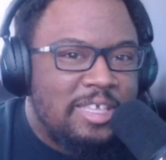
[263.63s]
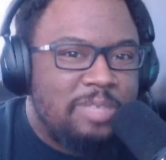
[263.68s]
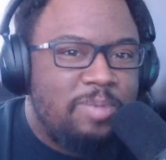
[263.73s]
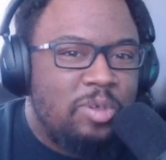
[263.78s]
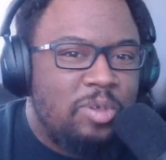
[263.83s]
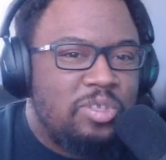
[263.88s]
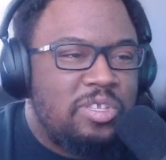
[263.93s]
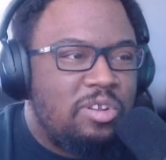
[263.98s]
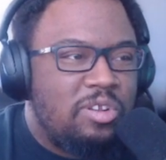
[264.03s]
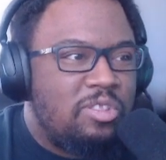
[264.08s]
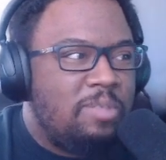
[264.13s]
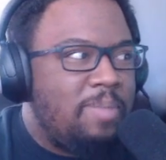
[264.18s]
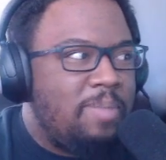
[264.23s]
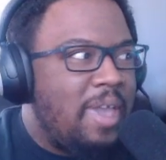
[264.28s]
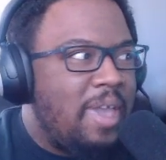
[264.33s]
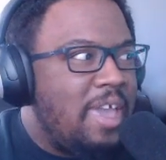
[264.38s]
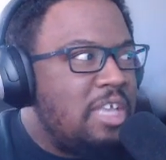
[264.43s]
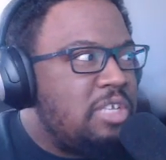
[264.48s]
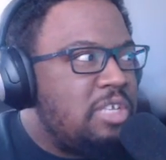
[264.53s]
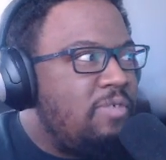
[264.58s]
is posted on the
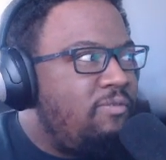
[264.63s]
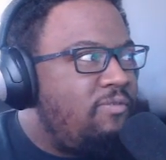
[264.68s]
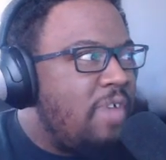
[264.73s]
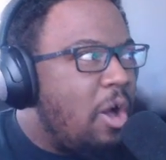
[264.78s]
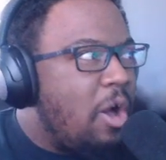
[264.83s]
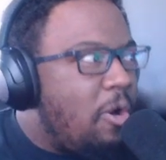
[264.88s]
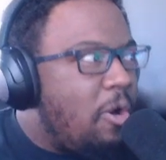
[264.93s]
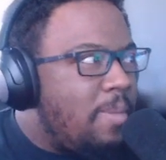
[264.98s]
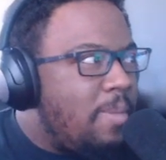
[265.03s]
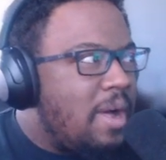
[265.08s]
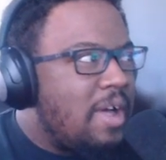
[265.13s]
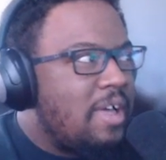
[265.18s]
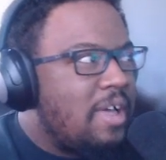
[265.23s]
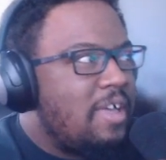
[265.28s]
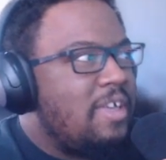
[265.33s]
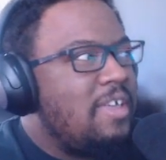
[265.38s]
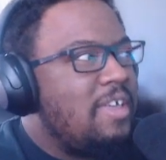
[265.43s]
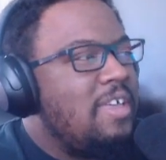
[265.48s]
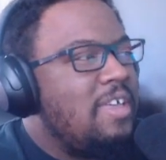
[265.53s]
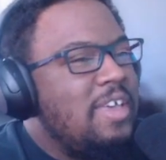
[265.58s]
page,
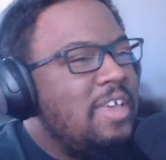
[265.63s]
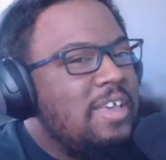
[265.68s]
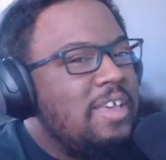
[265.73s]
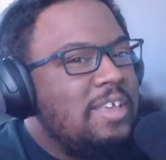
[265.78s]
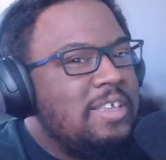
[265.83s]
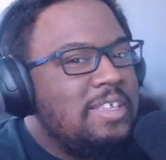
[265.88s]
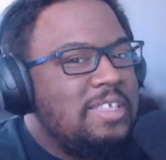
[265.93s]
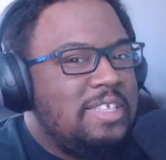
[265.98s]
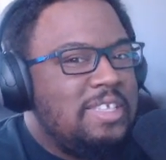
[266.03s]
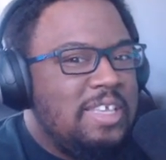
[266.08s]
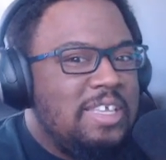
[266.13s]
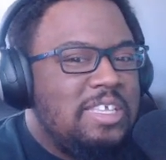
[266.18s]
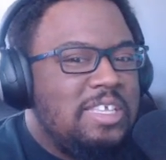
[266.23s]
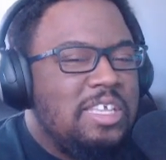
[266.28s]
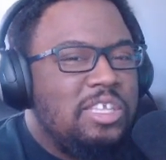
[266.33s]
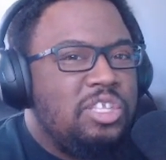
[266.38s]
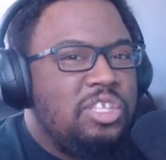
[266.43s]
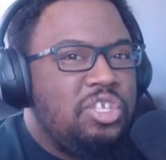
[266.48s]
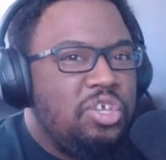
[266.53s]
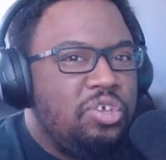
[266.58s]
Velma
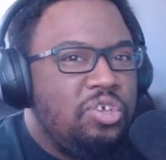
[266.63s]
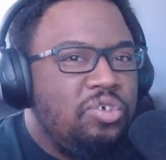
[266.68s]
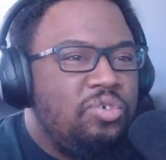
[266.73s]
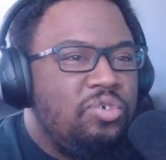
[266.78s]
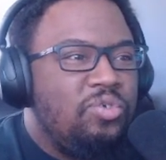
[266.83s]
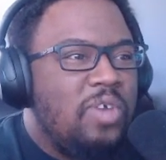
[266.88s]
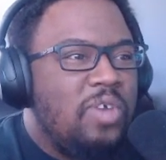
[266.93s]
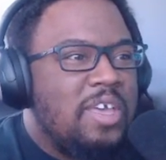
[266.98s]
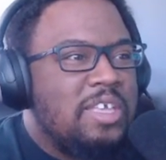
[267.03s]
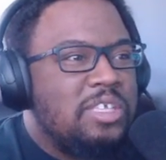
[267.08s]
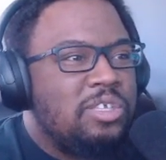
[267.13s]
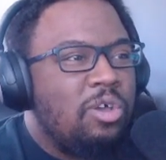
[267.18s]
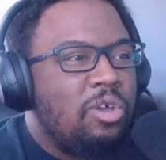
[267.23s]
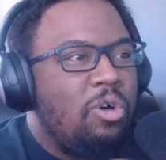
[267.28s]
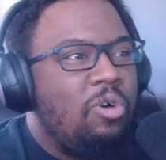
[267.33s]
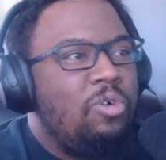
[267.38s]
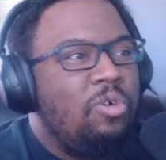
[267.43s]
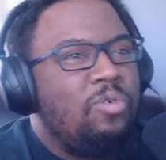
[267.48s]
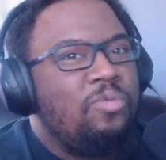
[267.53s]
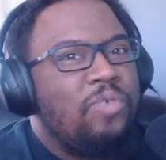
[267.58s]
season two is
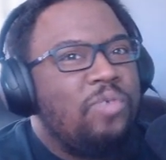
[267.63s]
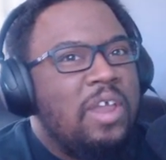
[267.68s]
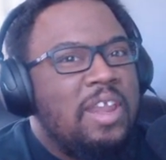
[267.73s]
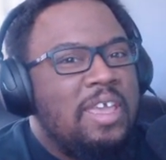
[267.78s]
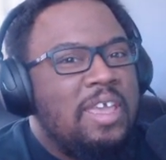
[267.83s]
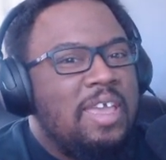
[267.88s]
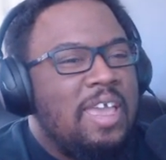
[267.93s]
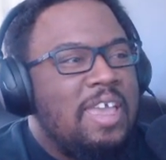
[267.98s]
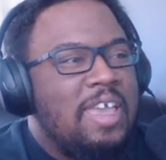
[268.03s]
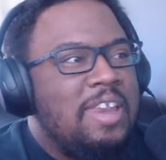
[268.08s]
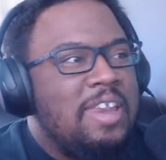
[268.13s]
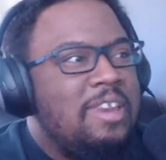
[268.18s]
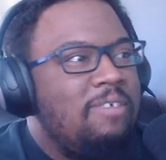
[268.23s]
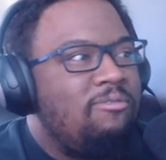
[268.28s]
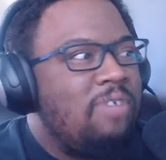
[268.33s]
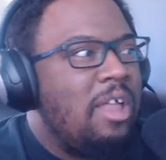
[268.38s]
already in